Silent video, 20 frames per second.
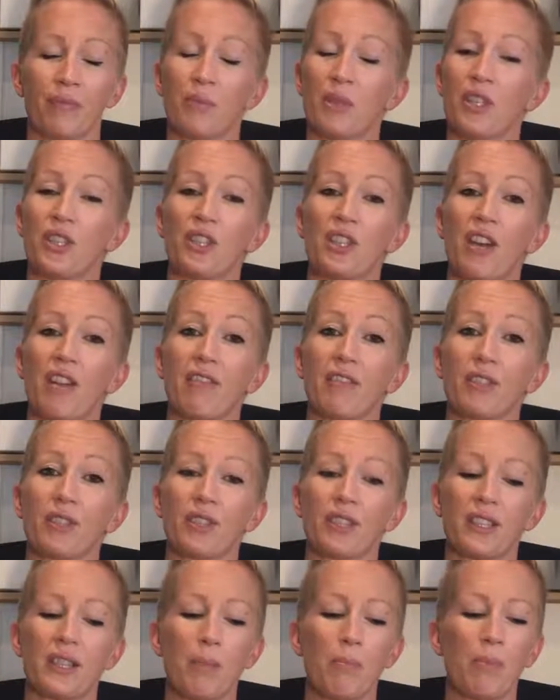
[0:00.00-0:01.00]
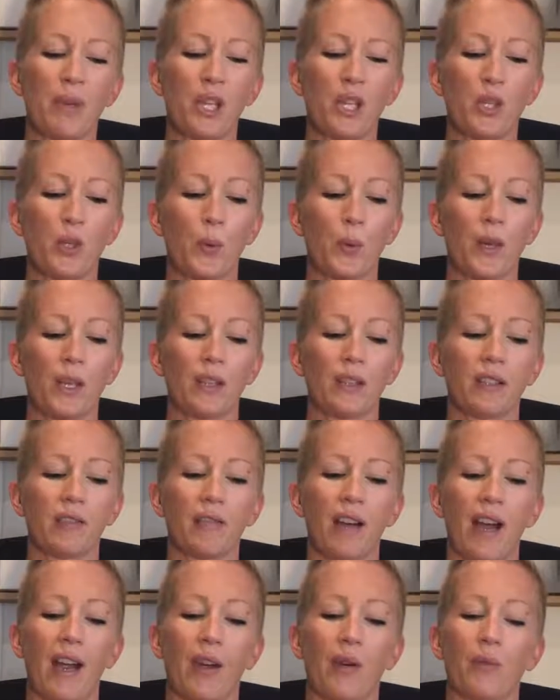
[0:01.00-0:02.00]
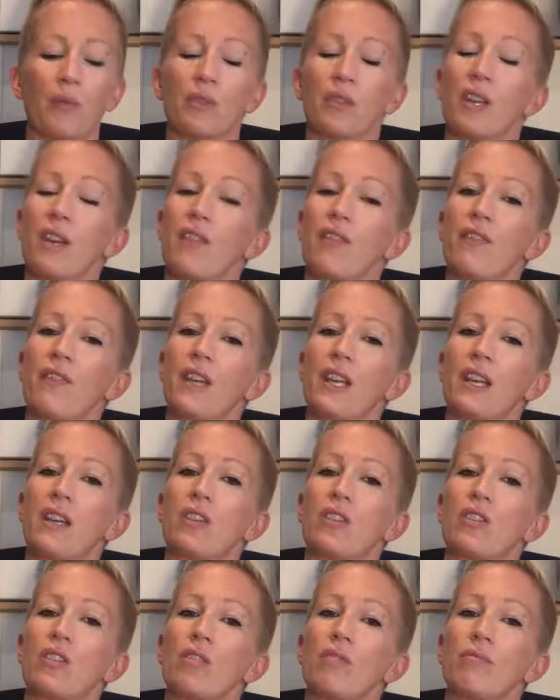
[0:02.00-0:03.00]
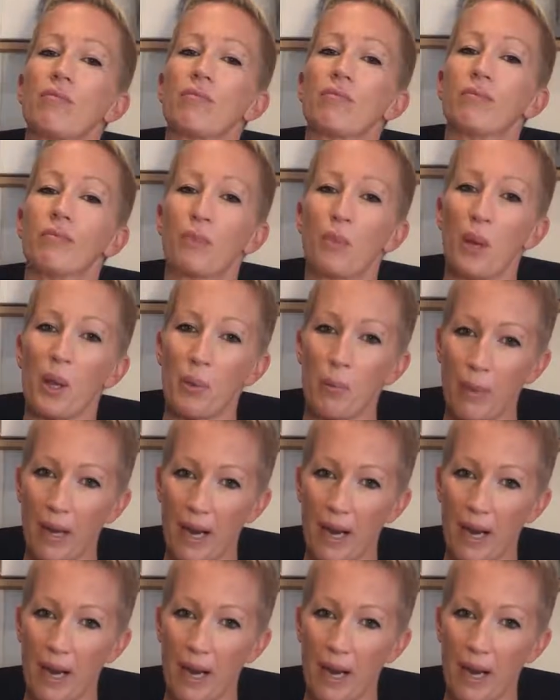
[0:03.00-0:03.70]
But Gerald simply twirled around and finished with a